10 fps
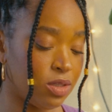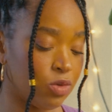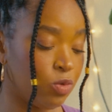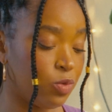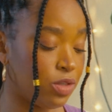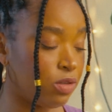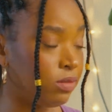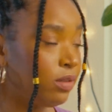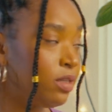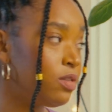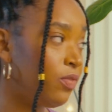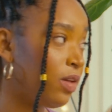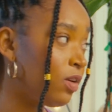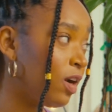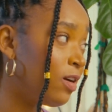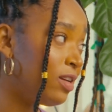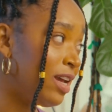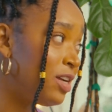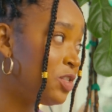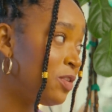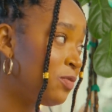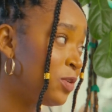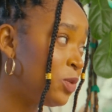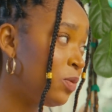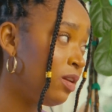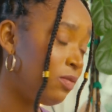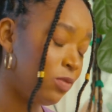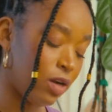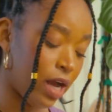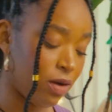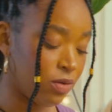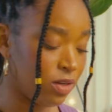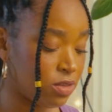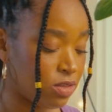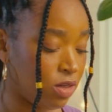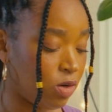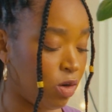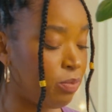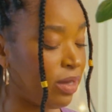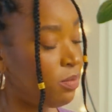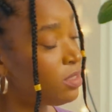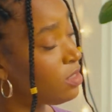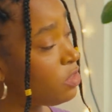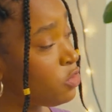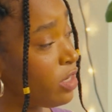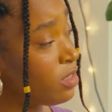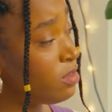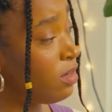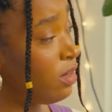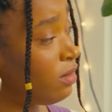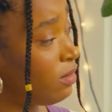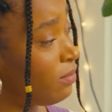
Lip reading: in a room with your least favorite Kardashian for 24 hours or babysit Drake's son?